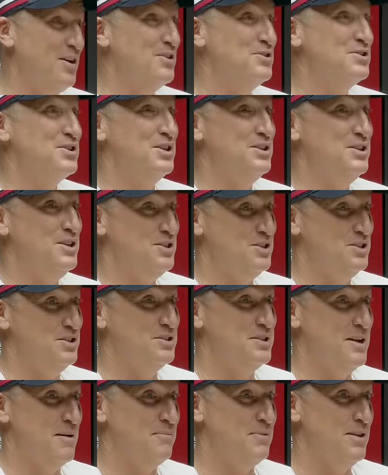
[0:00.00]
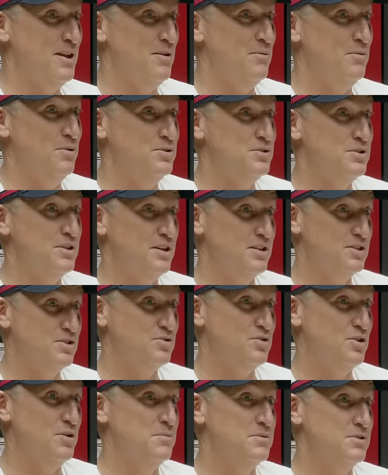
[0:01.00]
th way. Those conditions up there were as
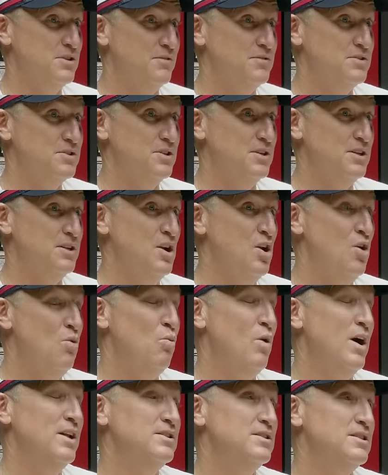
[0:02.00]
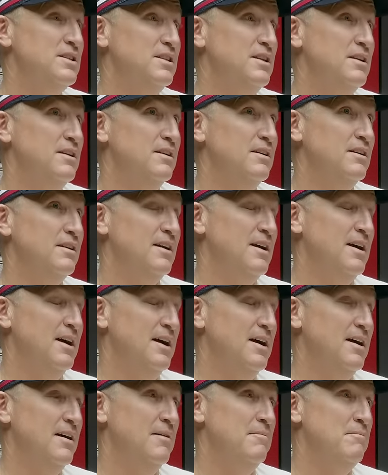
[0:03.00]
extreme as I've yeah. seen. Once in the
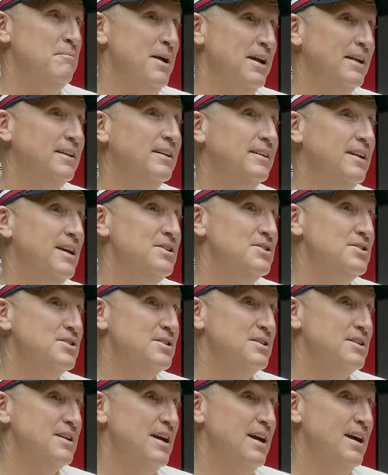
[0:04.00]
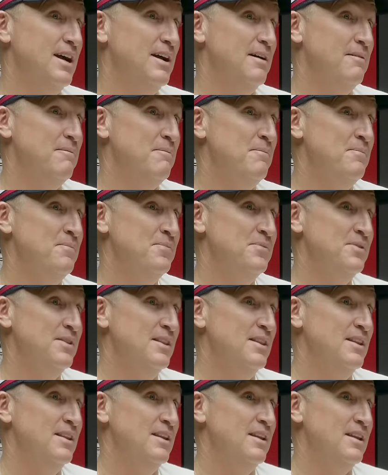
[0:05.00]
um, Bangladesh, um,
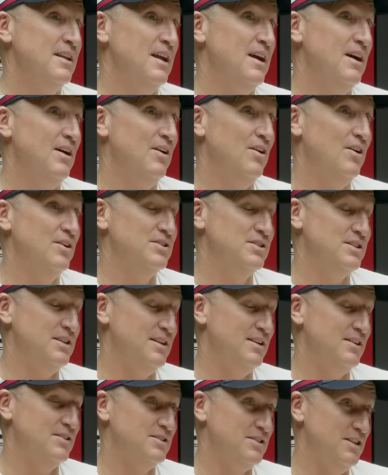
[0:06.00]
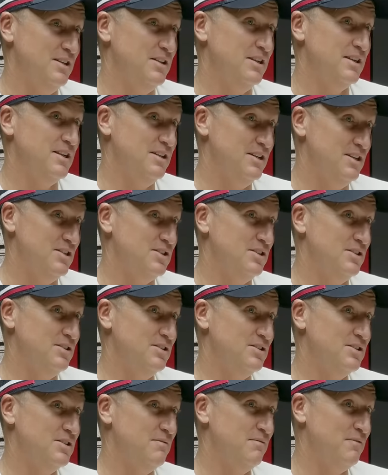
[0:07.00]
I, I've seen the
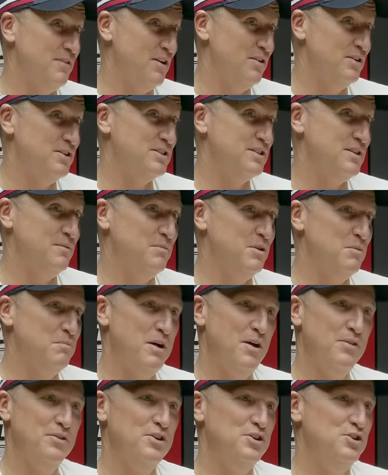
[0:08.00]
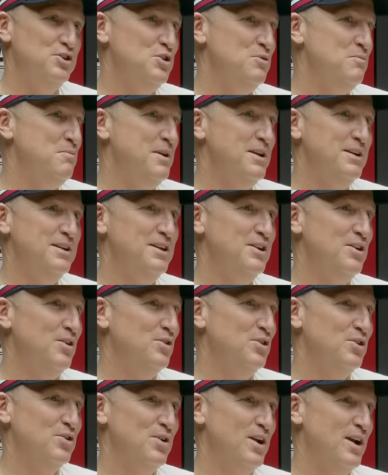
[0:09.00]
conditions very similar, but the humidity
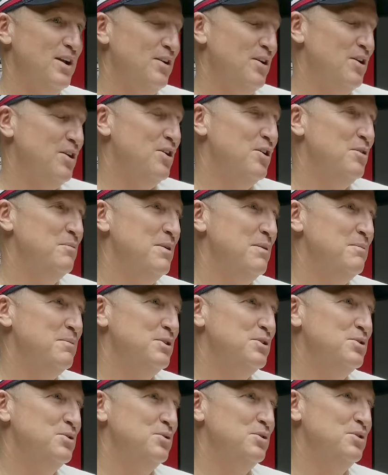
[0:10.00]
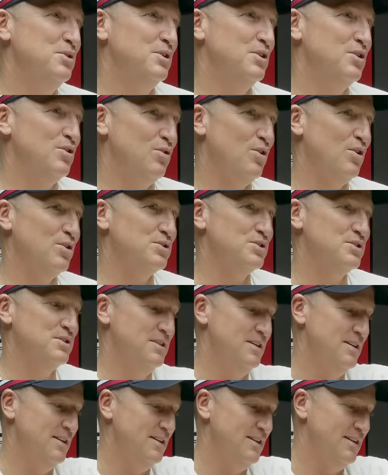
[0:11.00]
on the ground. I, I remember doing the
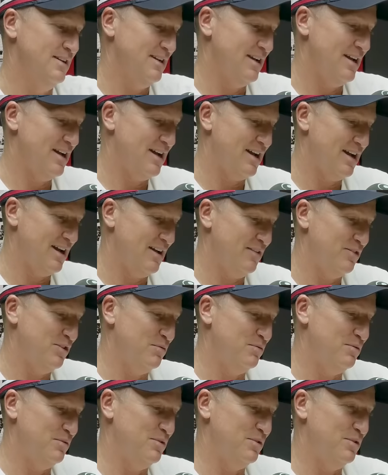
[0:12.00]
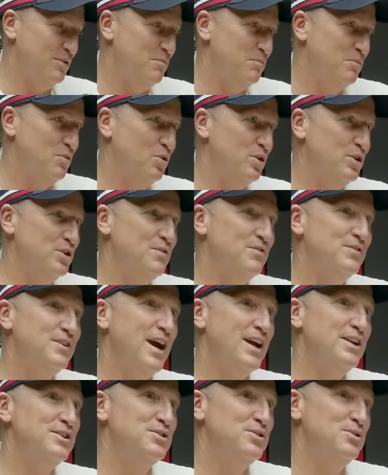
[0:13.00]
cross uh, the, the morning of
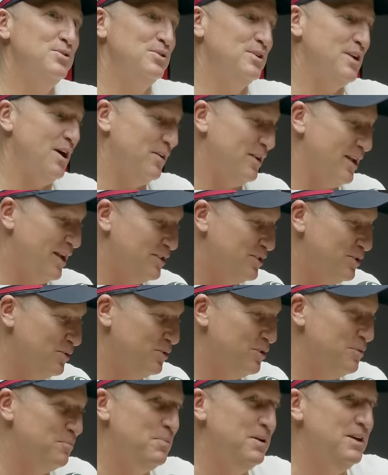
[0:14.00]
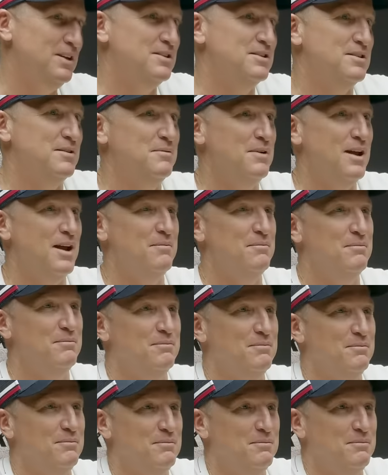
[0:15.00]
day two, going out doing the piss, and, and
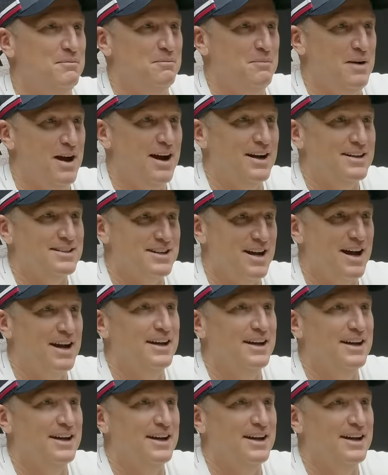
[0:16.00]
Mark